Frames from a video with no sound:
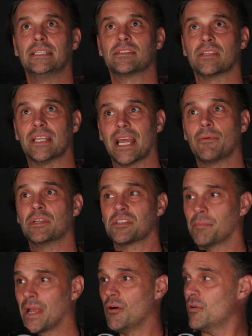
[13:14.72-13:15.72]
So now it's
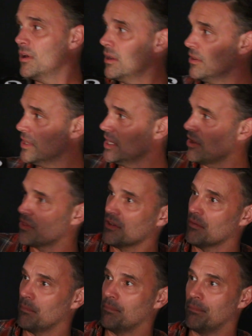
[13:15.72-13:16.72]
about the
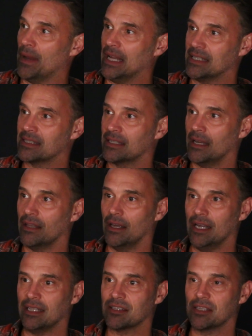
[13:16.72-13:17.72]
other. It's
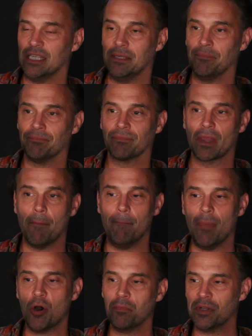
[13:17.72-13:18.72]
the
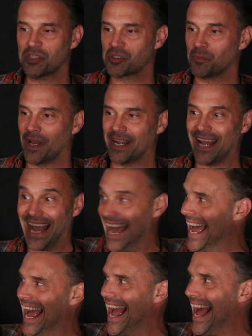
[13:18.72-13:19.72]
moments when
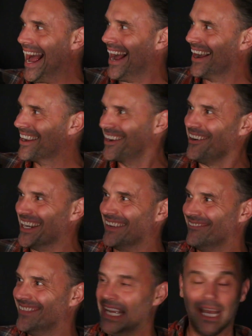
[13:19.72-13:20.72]
got him.
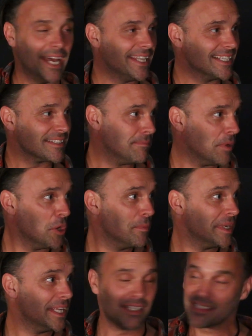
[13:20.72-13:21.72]
And there's a
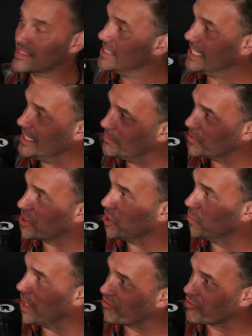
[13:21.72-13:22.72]
moment in a scene with
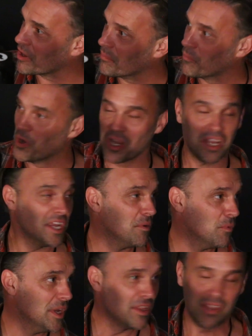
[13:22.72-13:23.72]
whoever I'm working
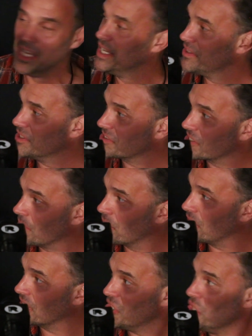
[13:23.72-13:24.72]
with that
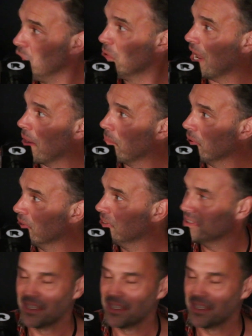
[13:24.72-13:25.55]
something new happened.